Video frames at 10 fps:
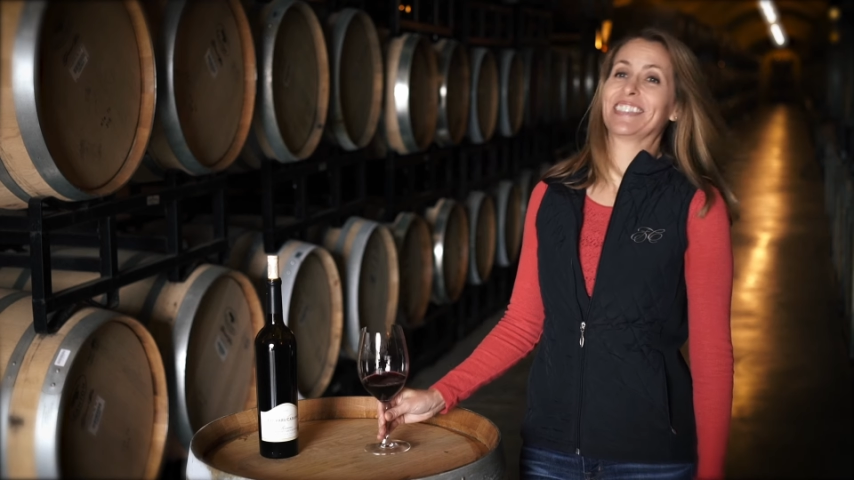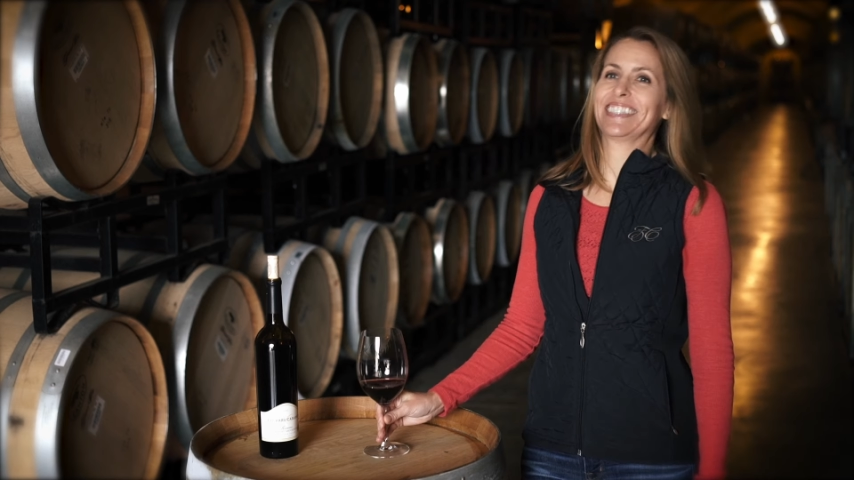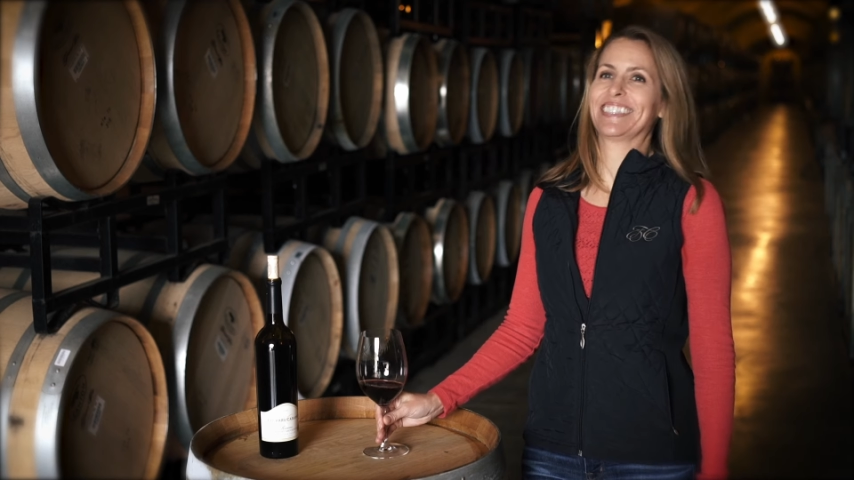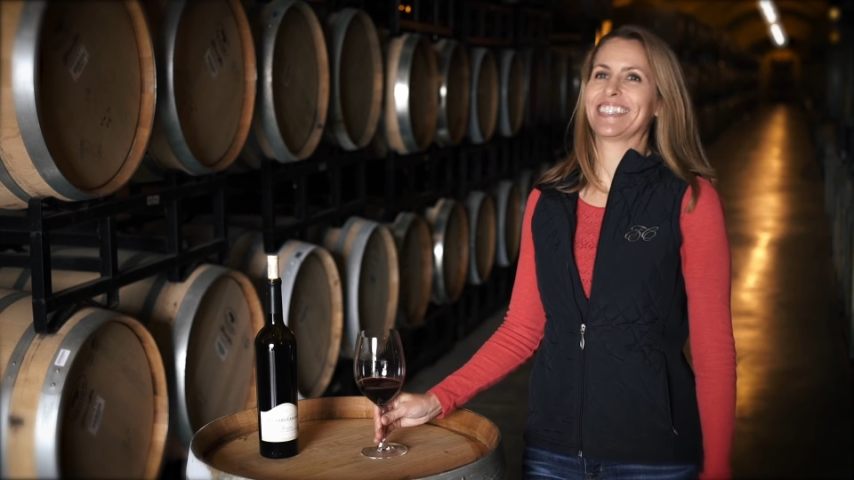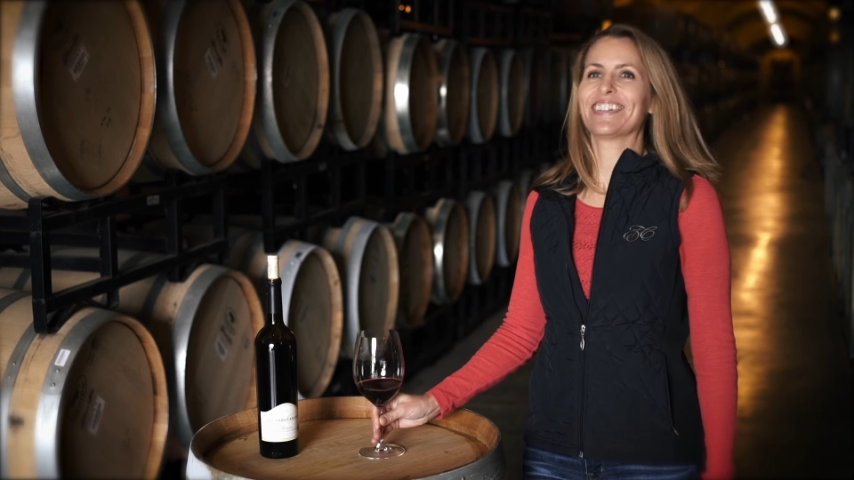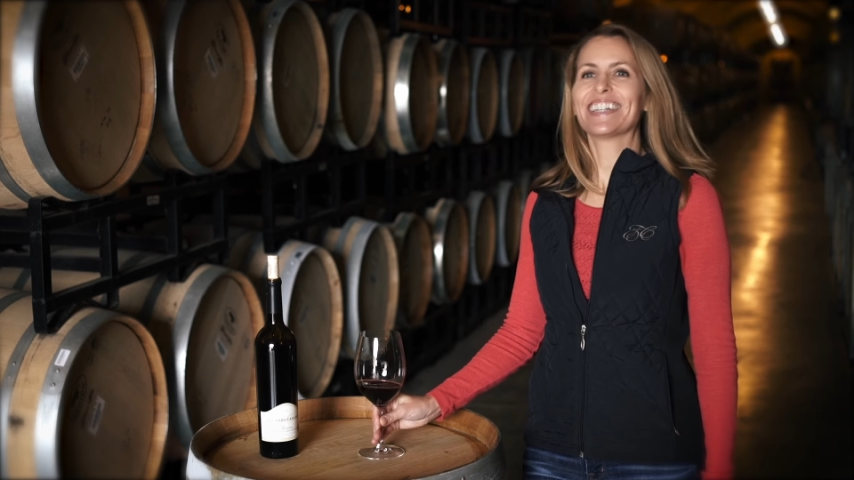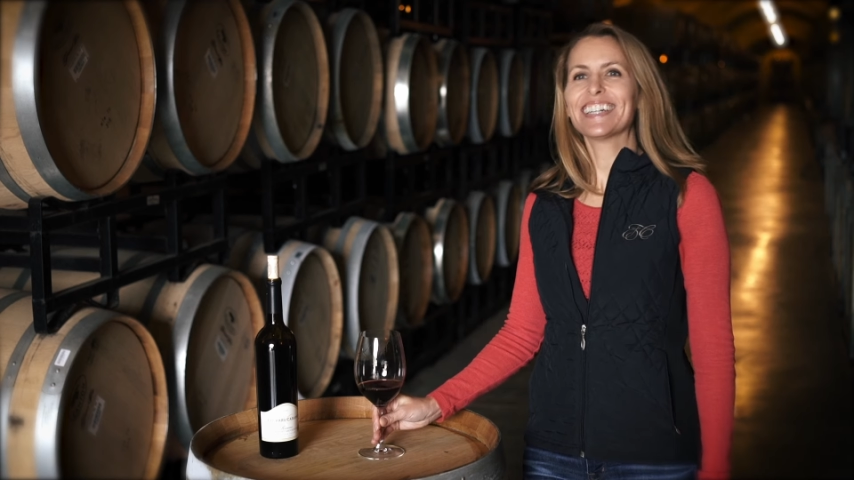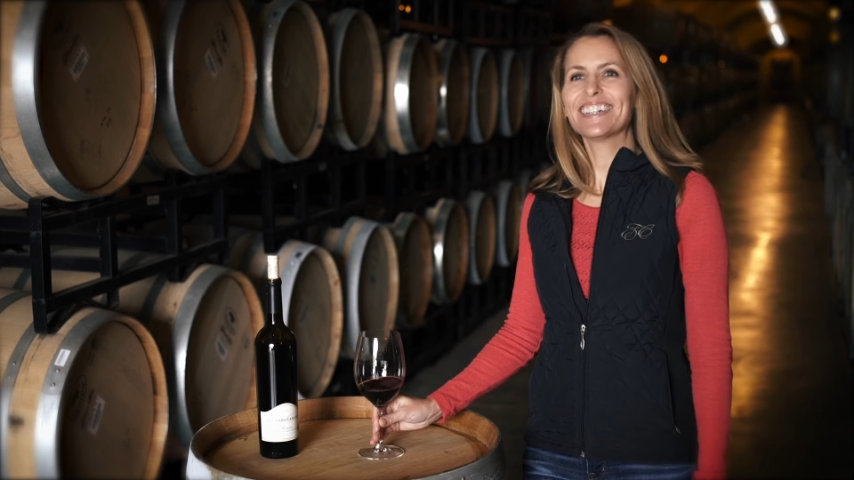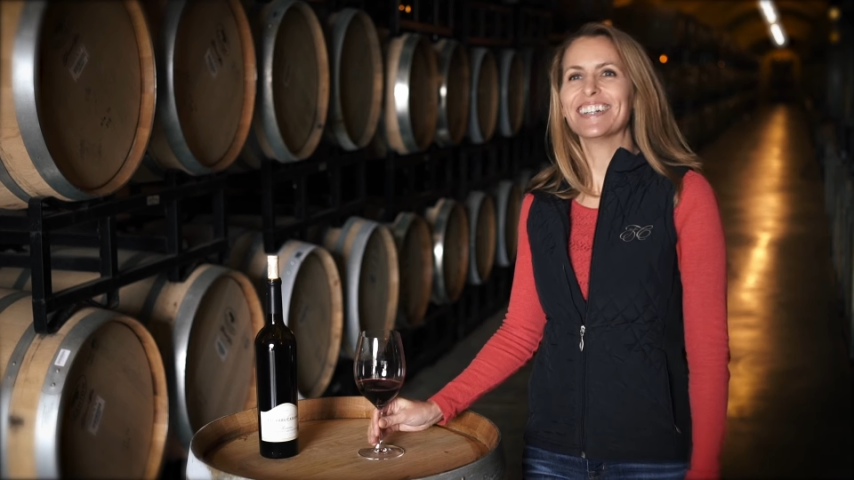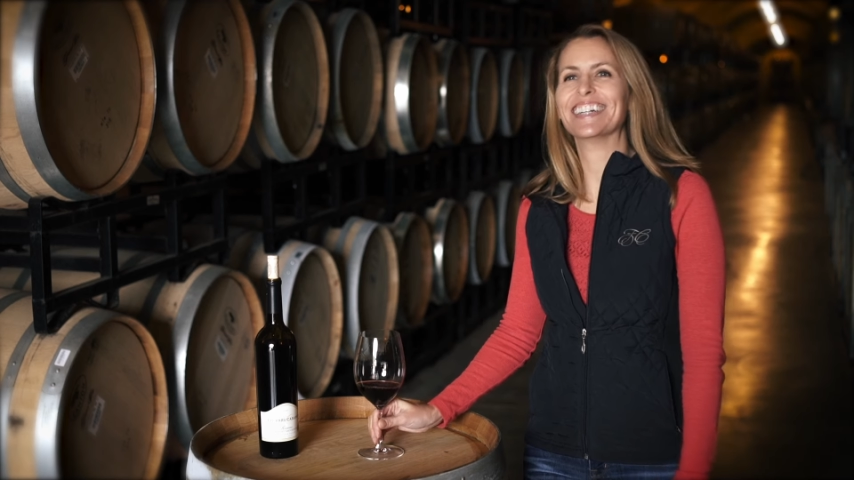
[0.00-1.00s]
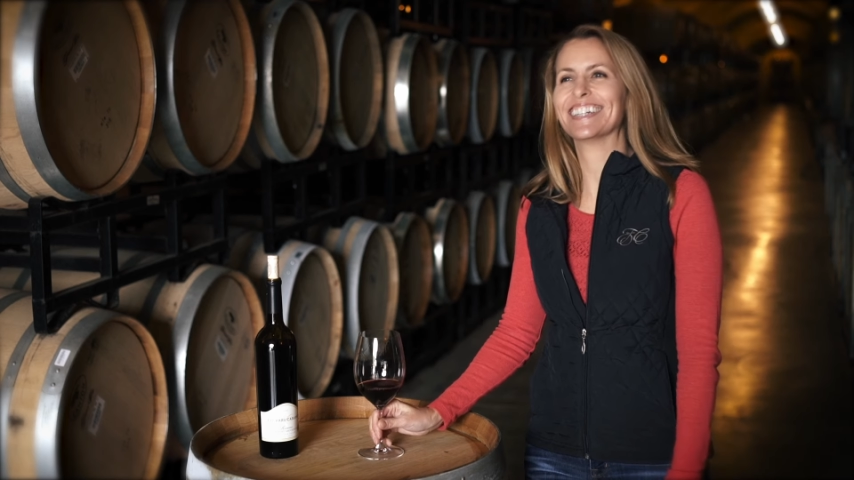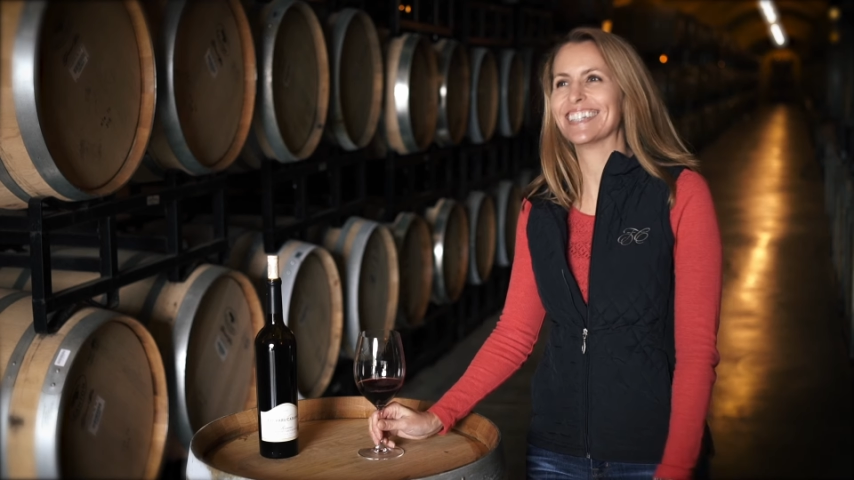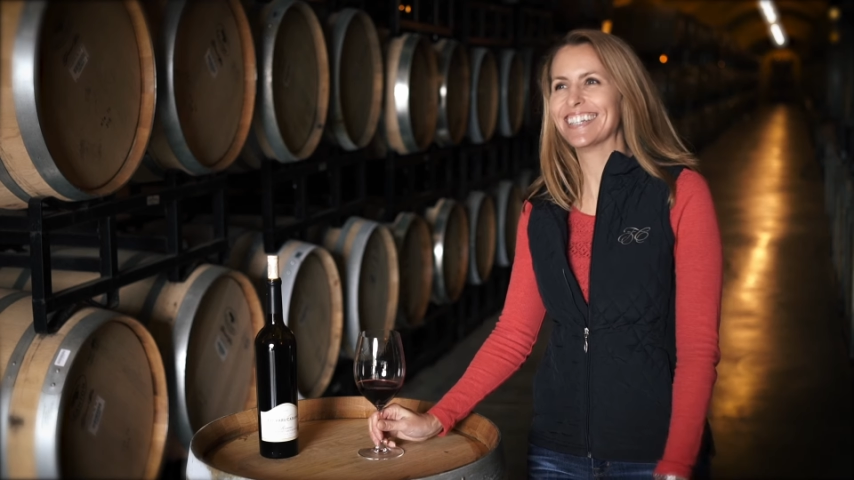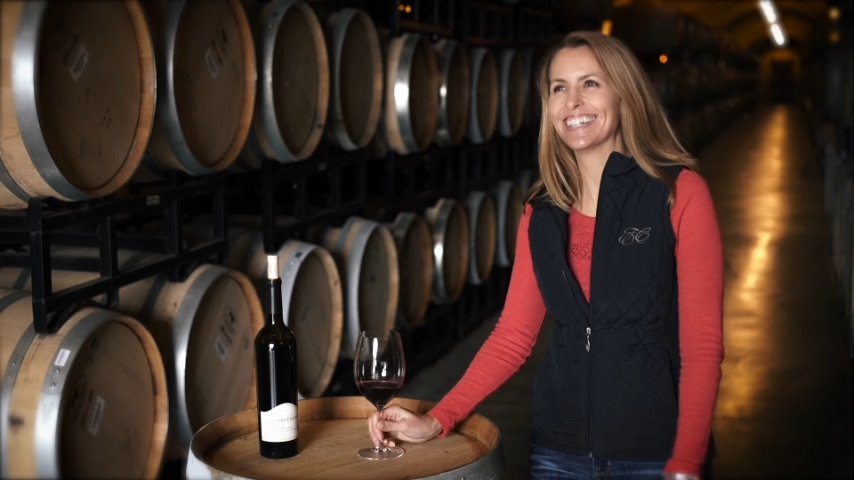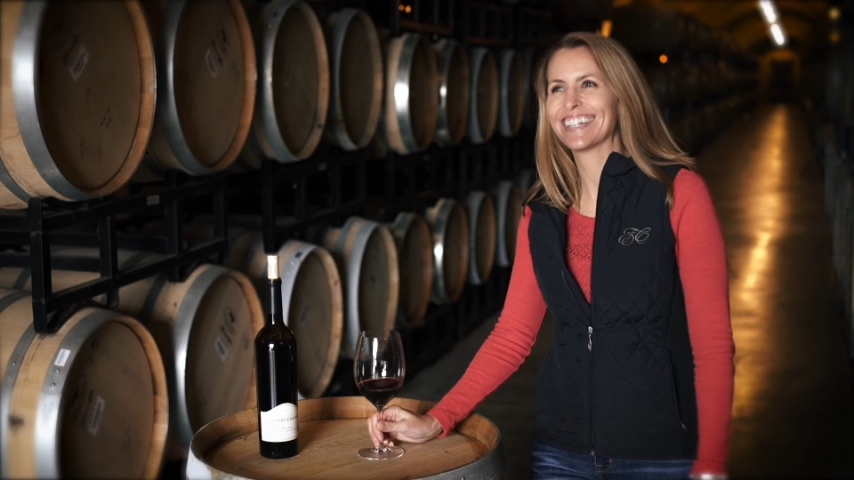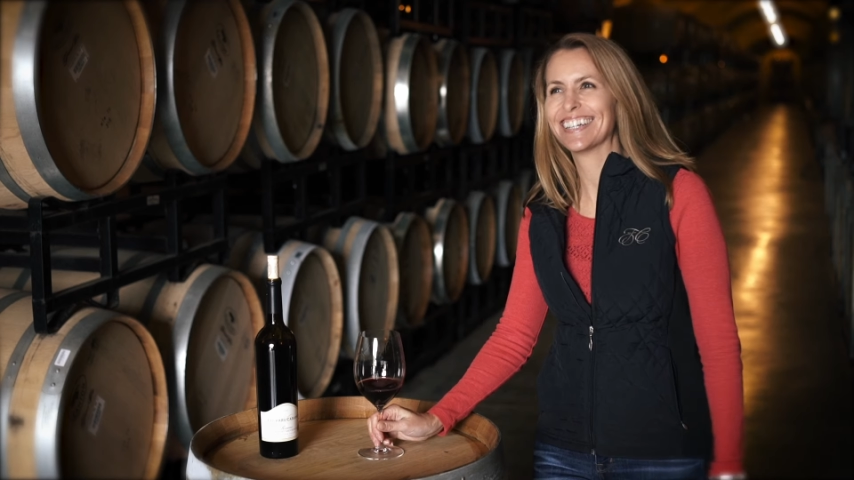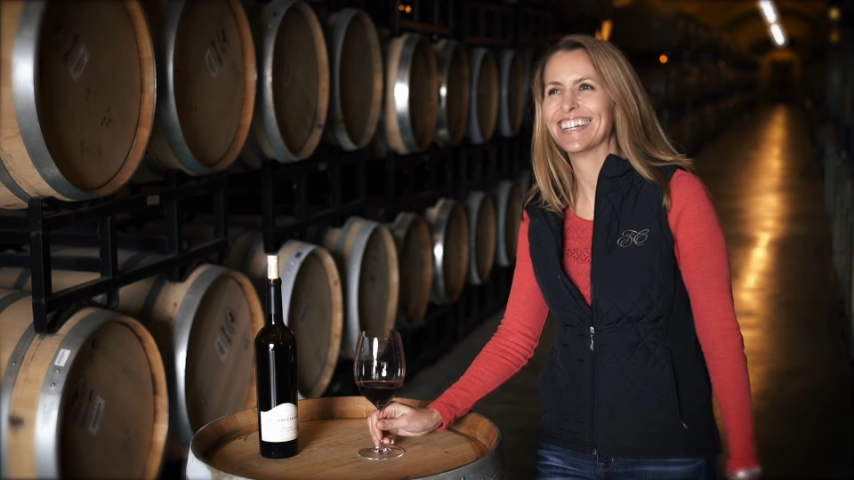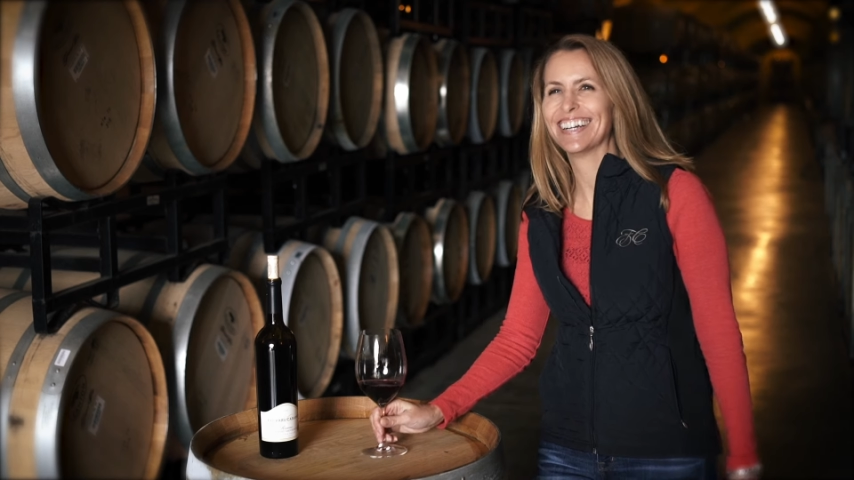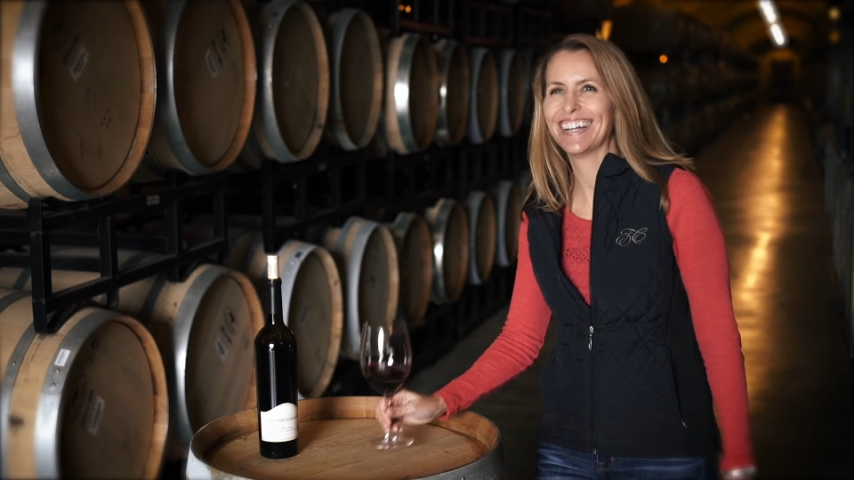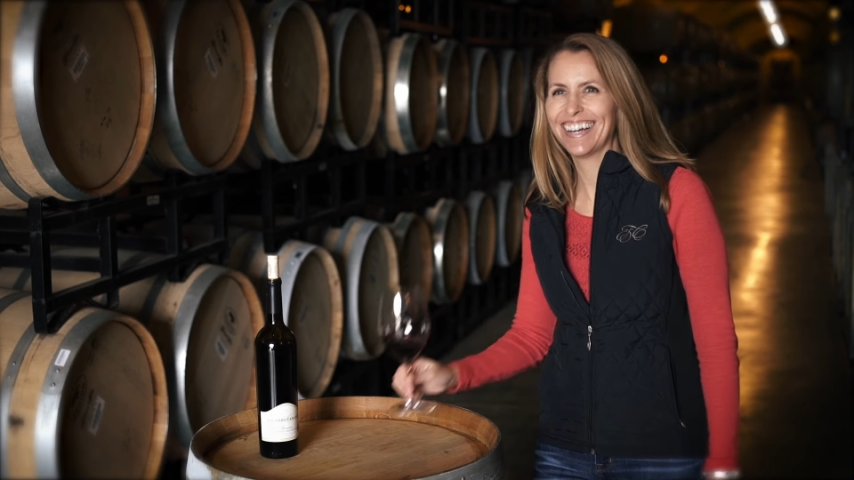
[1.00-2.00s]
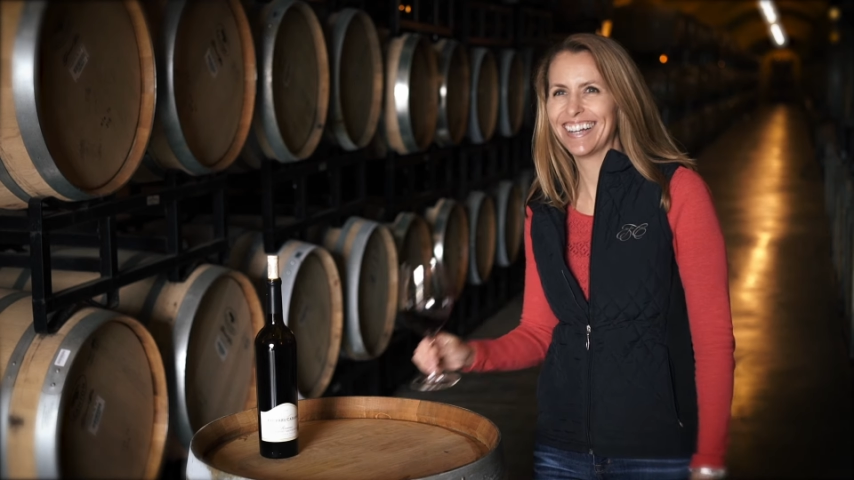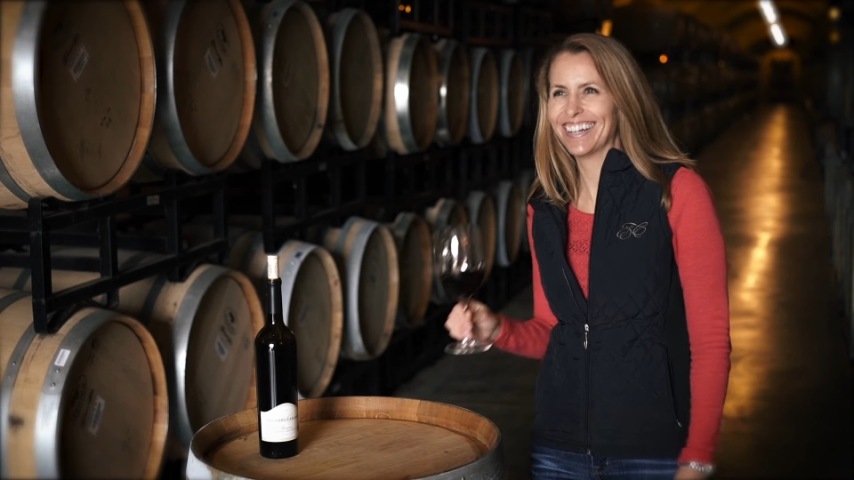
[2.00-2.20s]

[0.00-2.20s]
really good right now. is